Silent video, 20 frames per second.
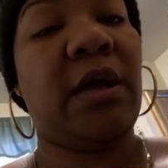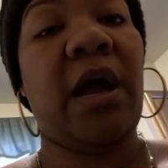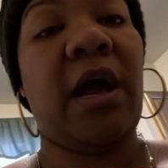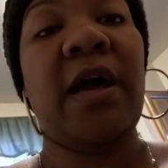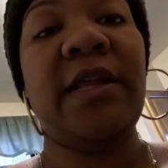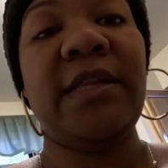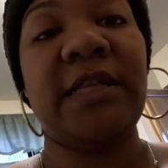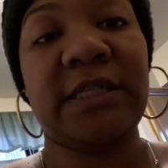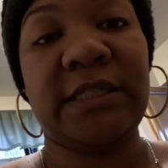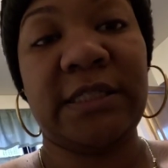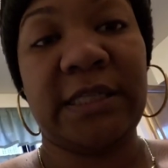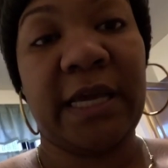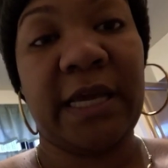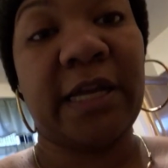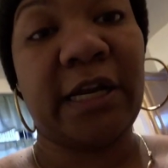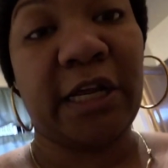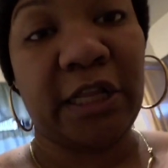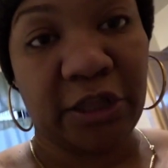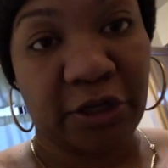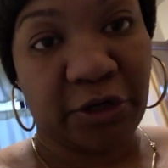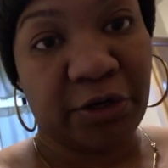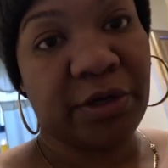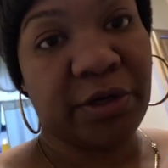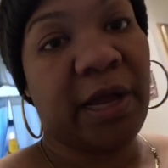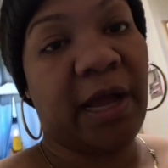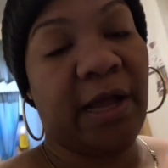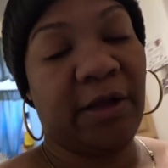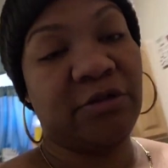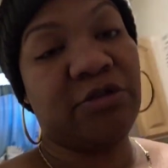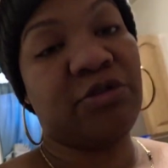understand and learn
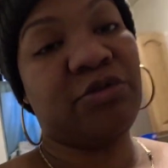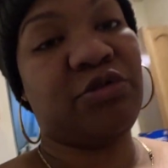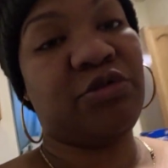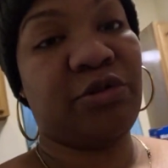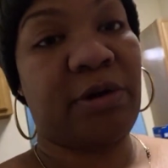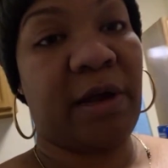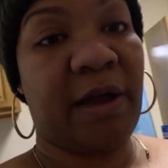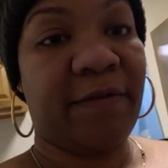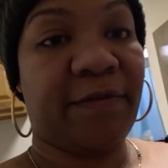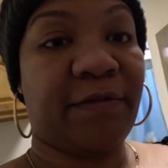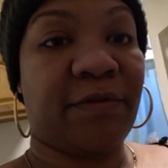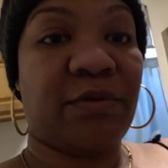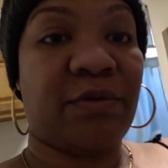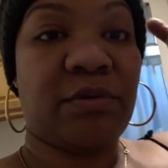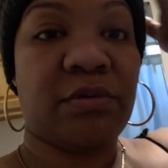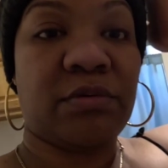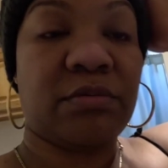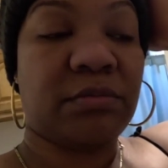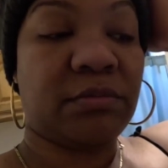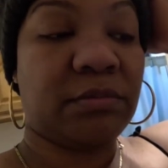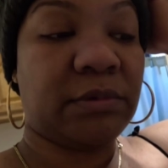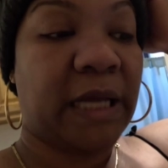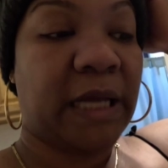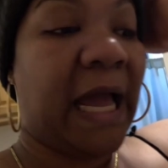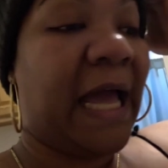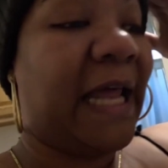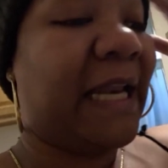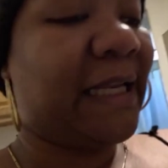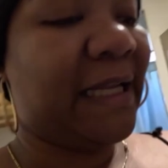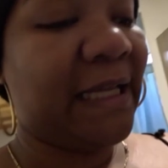how to travel,
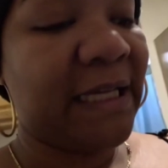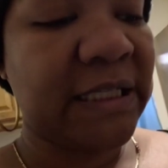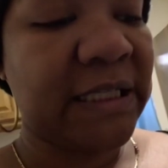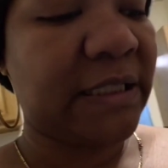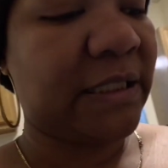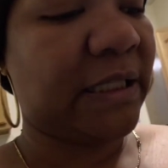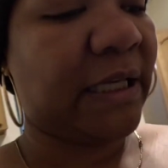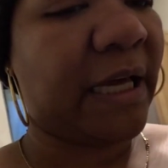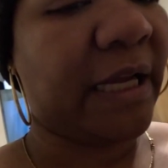at least